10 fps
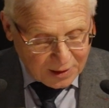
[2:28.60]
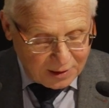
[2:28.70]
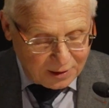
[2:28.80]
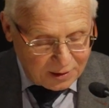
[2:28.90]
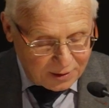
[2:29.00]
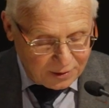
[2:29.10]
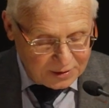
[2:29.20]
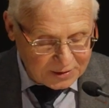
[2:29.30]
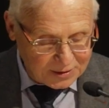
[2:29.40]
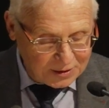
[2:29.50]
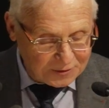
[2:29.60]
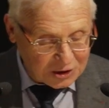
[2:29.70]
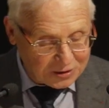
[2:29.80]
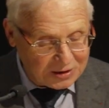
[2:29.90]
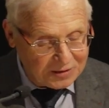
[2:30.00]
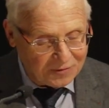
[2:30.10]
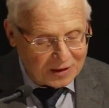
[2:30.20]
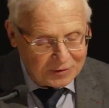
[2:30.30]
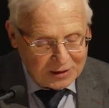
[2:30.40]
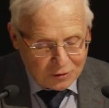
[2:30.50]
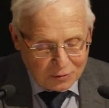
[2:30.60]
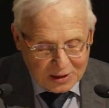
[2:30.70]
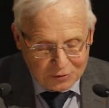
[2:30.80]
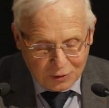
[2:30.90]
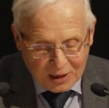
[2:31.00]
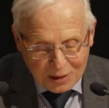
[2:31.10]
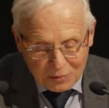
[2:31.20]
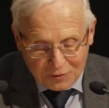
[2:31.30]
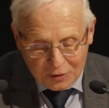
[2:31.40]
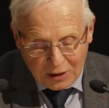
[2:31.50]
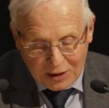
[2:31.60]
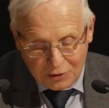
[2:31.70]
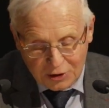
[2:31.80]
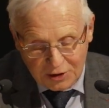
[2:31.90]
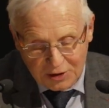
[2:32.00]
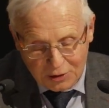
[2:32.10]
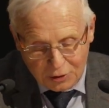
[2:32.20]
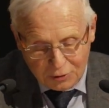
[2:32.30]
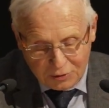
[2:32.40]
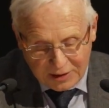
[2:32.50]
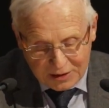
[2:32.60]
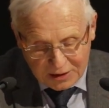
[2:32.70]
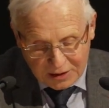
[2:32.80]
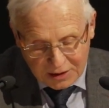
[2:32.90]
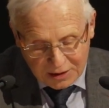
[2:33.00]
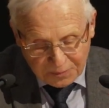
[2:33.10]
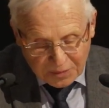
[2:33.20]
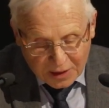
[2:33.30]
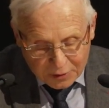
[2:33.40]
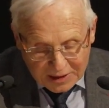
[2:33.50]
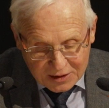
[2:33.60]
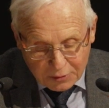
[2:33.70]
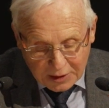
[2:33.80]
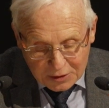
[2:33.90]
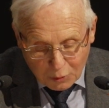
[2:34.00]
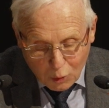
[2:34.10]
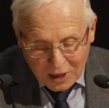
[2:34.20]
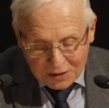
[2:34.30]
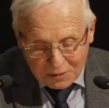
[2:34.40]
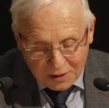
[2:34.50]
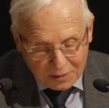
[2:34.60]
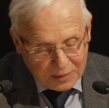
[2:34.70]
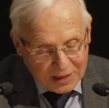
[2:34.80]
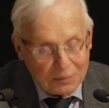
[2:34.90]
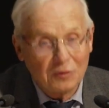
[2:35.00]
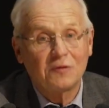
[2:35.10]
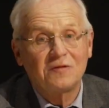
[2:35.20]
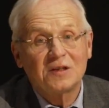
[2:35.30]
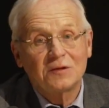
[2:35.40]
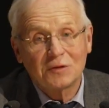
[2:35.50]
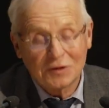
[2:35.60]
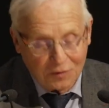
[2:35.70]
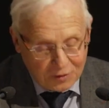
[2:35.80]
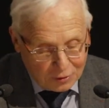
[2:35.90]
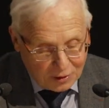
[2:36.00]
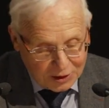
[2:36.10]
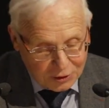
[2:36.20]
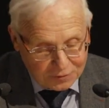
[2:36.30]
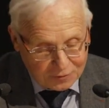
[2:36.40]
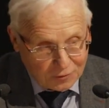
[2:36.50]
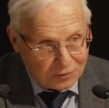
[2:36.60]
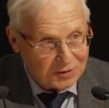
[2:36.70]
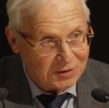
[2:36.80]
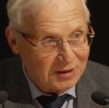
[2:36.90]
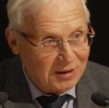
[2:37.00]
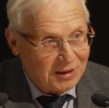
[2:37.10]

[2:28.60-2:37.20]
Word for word: Uh, this initiative, Avenir Commun Durable, was launched in 2020, 2021 by professors of the Collège de France